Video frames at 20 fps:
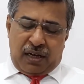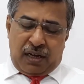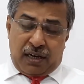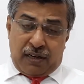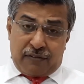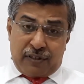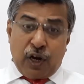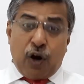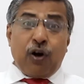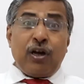
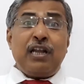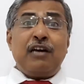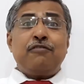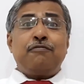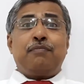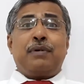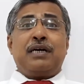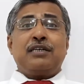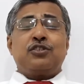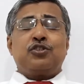We all have
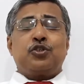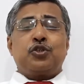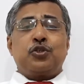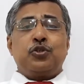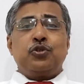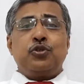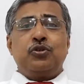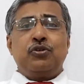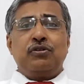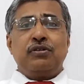passed
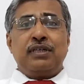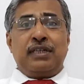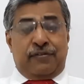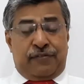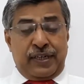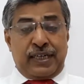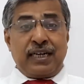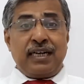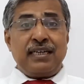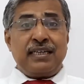through
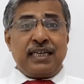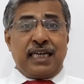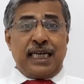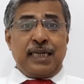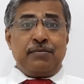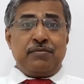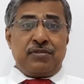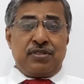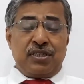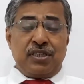difficult
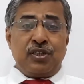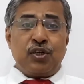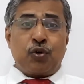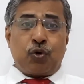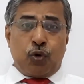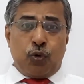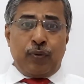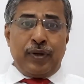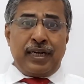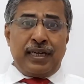times, the
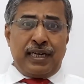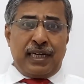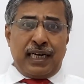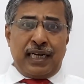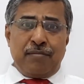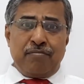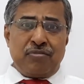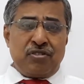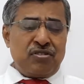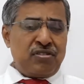COVID
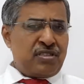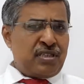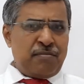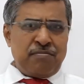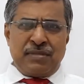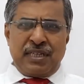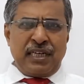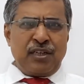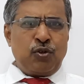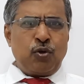times,
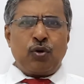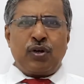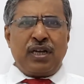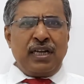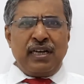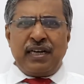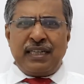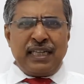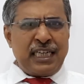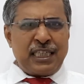something totally
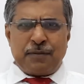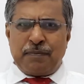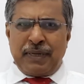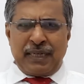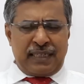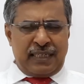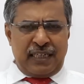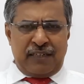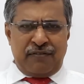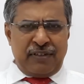unexpected.